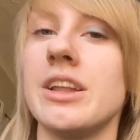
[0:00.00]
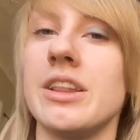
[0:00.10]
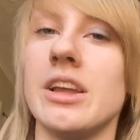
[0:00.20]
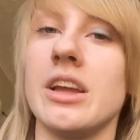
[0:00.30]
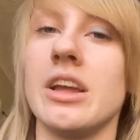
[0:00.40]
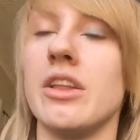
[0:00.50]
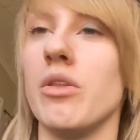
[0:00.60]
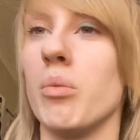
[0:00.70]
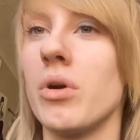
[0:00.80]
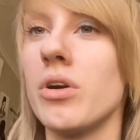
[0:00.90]
thing in
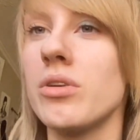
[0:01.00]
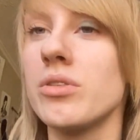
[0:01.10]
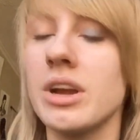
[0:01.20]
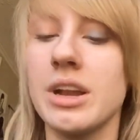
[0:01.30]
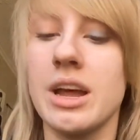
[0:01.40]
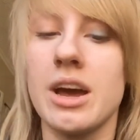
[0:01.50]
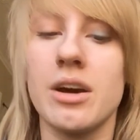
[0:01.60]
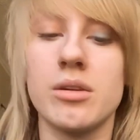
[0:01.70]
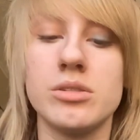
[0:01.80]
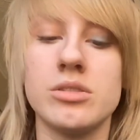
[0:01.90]
the world right
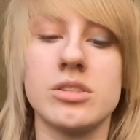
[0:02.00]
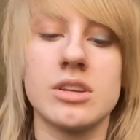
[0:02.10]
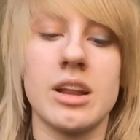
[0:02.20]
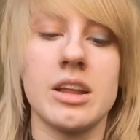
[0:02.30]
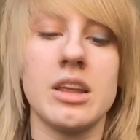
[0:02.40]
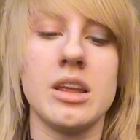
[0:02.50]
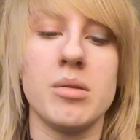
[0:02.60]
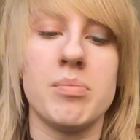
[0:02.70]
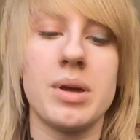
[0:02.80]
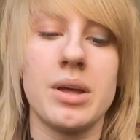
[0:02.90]
now. You just got to keep